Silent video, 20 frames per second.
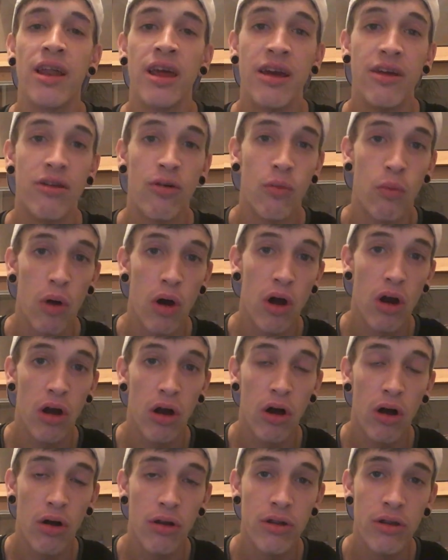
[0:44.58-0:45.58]
I need to
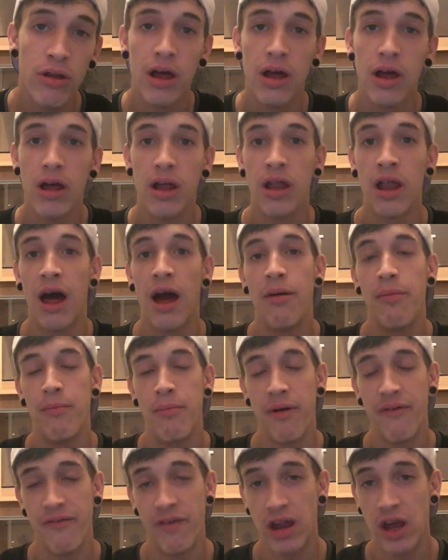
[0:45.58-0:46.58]
work on, like
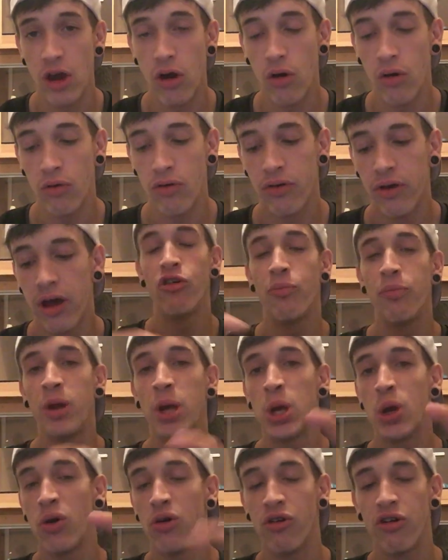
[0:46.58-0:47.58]
my videos, just be
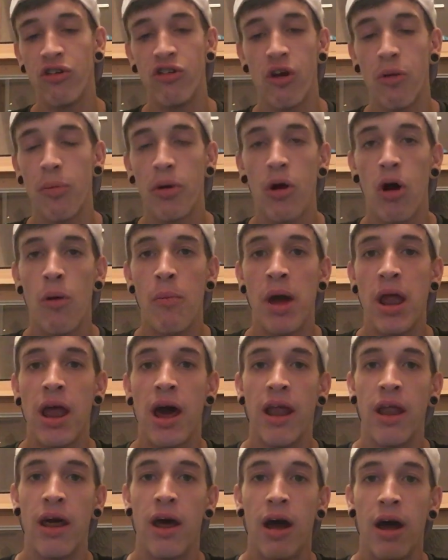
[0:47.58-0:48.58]
sure to drop a comment
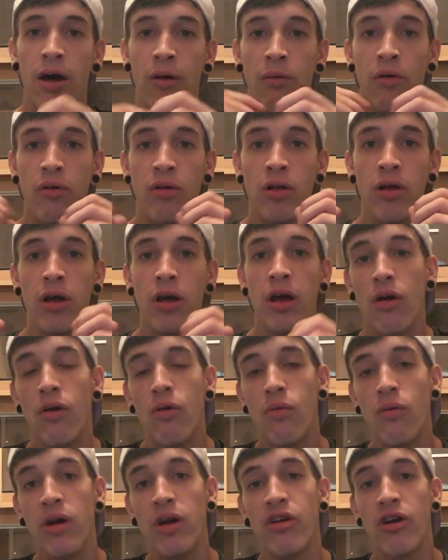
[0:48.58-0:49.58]
and I will
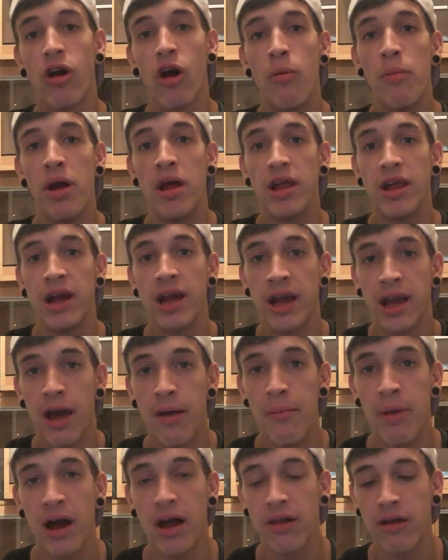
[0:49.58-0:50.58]
read your comments and
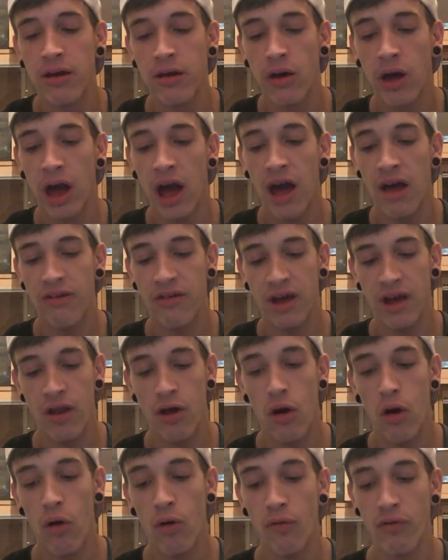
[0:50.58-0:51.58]
get back to you guys
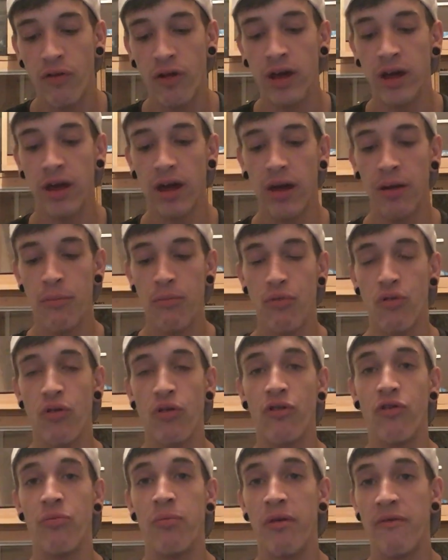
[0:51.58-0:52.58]
and hopefully
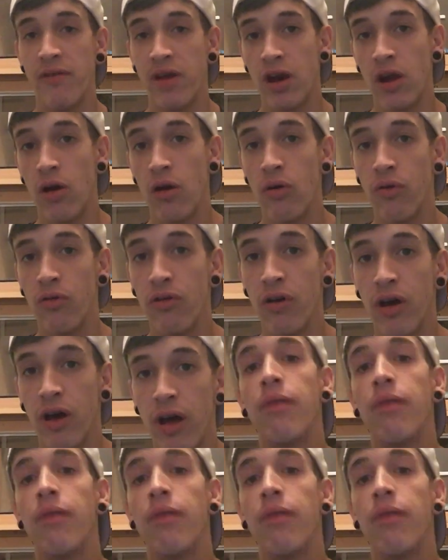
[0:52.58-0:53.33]
improve my videos.